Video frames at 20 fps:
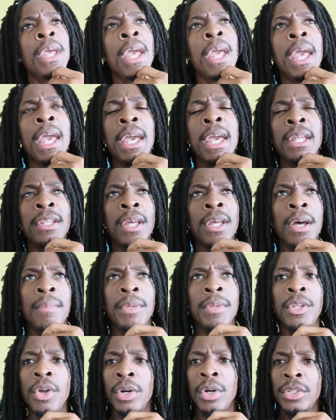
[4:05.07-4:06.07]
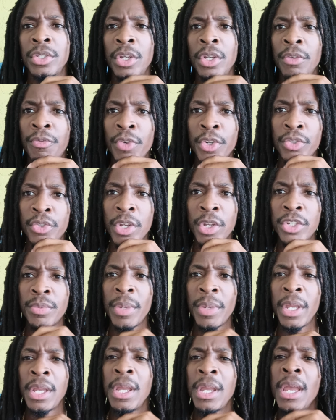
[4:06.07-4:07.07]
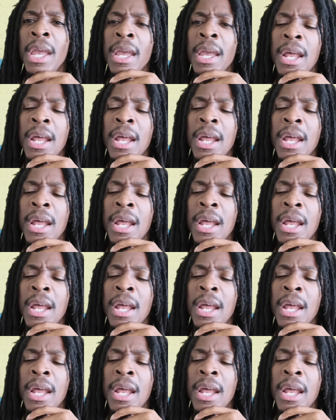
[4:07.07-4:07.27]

And, you know, it's good for his resume.